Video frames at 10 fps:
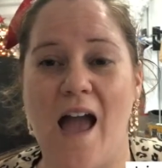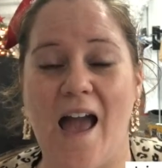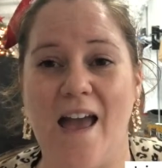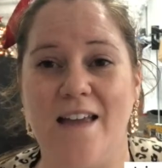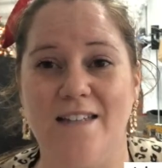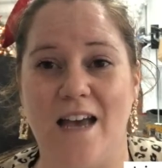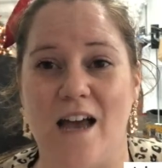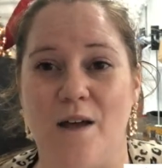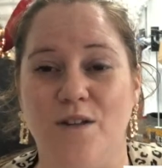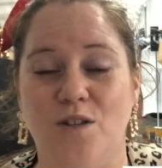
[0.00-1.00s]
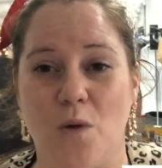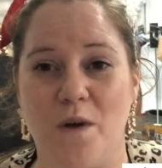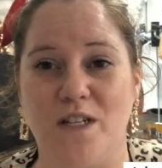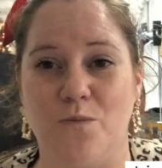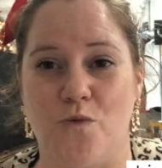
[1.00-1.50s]
and so
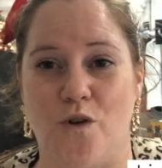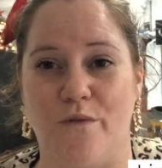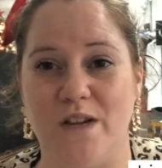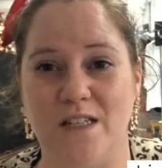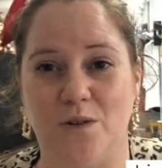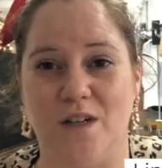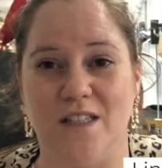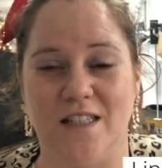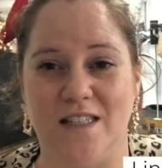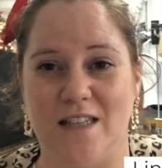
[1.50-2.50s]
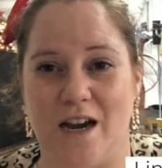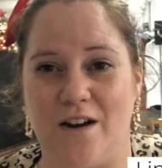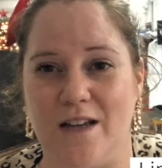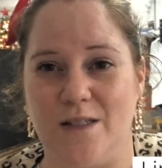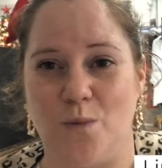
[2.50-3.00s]
much more resources
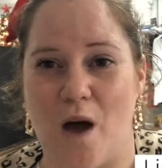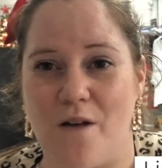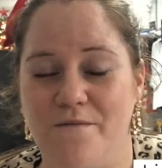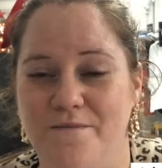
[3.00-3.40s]
there as well.